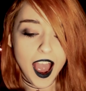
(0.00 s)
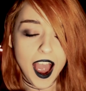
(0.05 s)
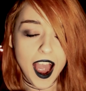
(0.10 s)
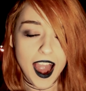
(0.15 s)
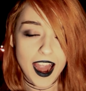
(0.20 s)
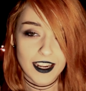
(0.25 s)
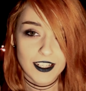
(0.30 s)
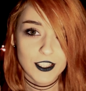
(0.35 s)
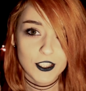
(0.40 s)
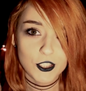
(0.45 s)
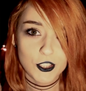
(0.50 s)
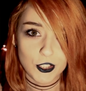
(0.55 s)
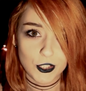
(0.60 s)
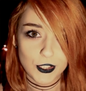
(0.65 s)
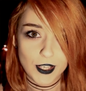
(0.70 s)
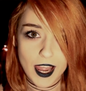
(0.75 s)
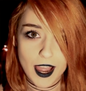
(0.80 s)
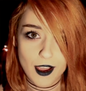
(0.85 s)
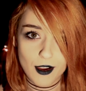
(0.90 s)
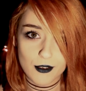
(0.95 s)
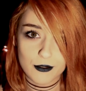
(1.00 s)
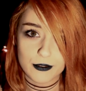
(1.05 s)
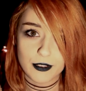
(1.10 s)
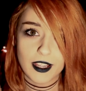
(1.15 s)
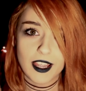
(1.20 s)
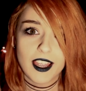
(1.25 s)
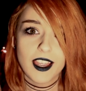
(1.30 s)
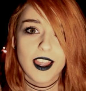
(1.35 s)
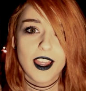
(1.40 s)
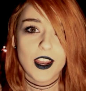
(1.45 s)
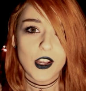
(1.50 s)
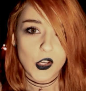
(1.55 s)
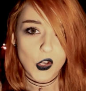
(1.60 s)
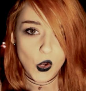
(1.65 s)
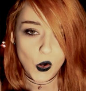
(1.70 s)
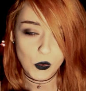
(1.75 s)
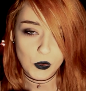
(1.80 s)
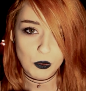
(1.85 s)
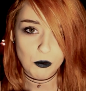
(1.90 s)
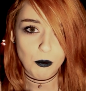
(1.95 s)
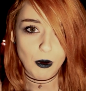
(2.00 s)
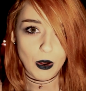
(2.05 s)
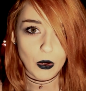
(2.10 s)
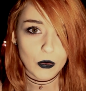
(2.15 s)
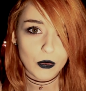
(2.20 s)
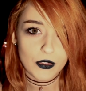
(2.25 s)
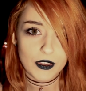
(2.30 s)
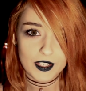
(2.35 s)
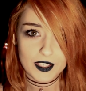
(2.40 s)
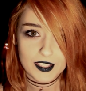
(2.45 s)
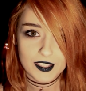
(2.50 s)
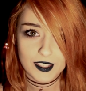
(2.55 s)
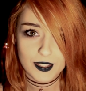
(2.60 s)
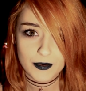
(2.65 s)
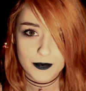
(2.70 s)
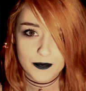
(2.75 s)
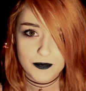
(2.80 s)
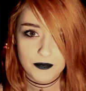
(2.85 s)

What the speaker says: I should have known about this